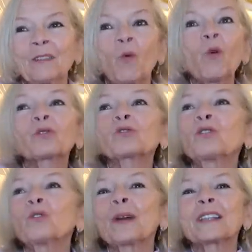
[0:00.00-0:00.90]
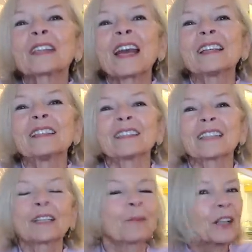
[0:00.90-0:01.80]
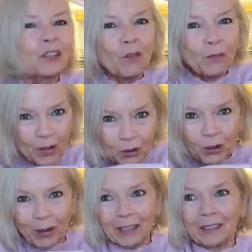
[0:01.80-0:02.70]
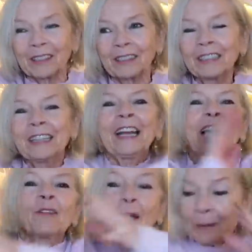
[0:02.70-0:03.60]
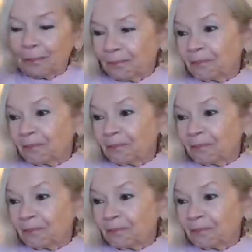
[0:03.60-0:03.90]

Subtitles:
Walk through the West End, it'll make you feel great. Anyway,